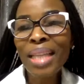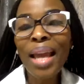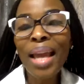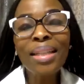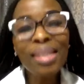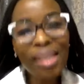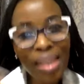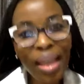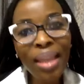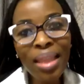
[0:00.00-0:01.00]
And
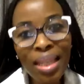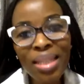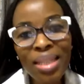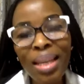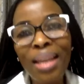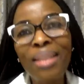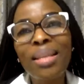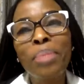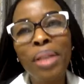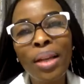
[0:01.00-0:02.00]
seeing these things,
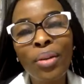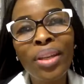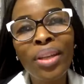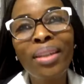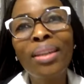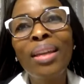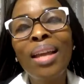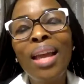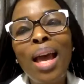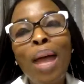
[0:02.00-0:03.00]
I'd be like, okay,
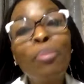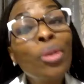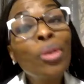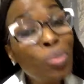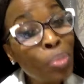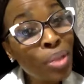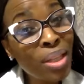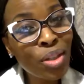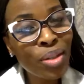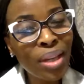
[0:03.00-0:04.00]
I'm going to put
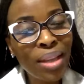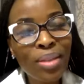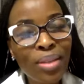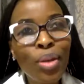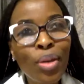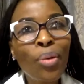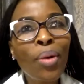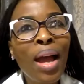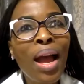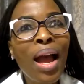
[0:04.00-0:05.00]
this together. So
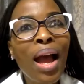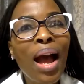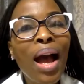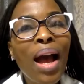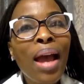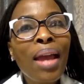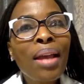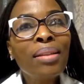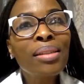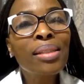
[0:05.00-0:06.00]

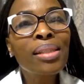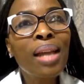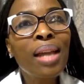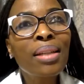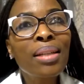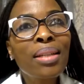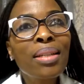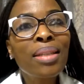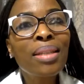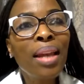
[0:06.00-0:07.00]
I started
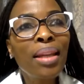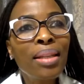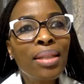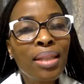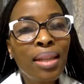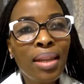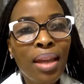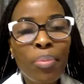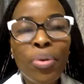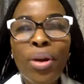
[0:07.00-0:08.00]
selling
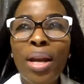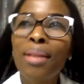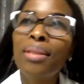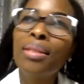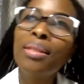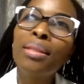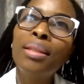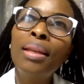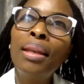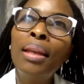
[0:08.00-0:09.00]
skincare products
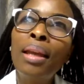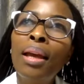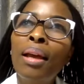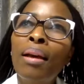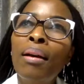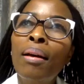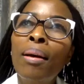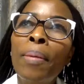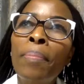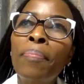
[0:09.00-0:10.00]
in
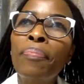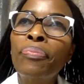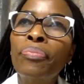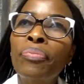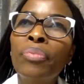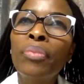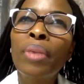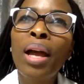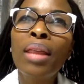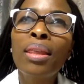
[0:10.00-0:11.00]
um,
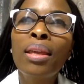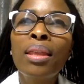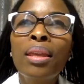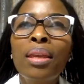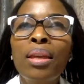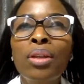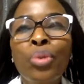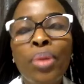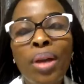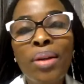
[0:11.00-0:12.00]
I think the year
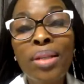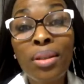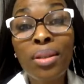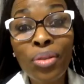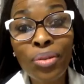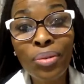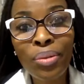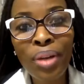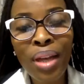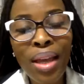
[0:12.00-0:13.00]

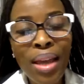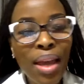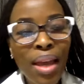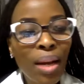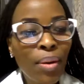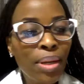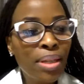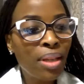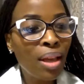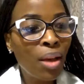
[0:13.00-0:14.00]
2002, and I
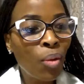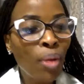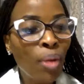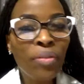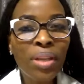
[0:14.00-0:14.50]
was uh, one of